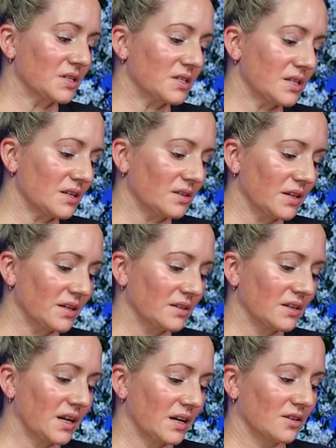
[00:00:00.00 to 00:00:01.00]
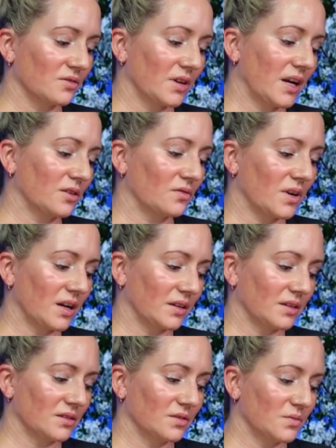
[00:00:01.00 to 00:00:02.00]
acetylated
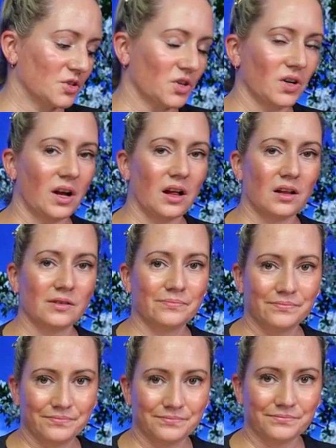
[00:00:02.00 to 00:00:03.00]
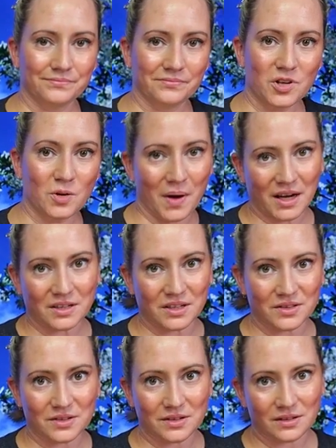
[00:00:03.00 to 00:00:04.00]
hyaluronate, which are all
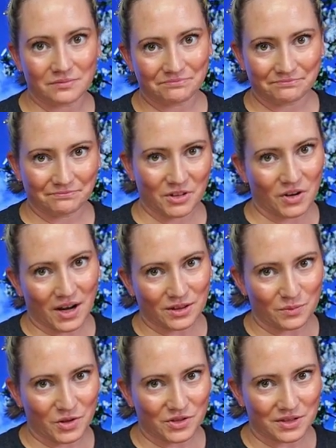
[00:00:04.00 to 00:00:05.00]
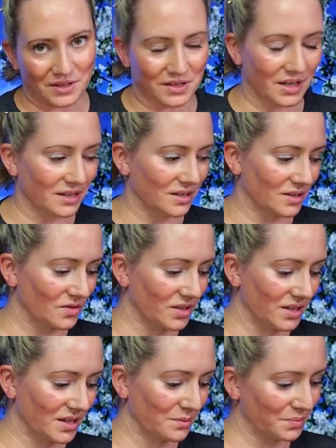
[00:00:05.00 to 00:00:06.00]
humectants. They're not the most exciting
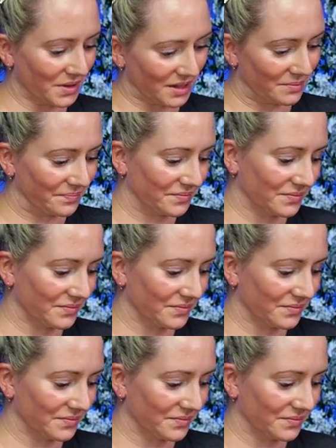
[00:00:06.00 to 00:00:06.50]
ingredient, but